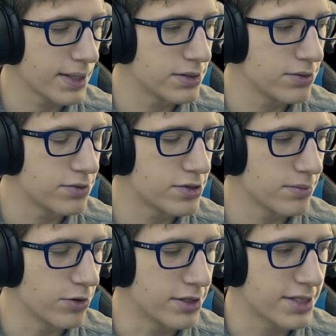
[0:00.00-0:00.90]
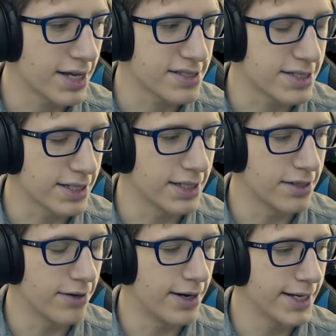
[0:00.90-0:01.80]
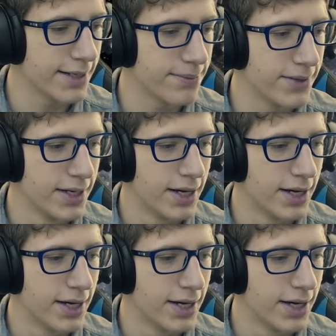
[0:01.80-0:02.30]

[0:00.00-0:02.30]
do some more testing here. I am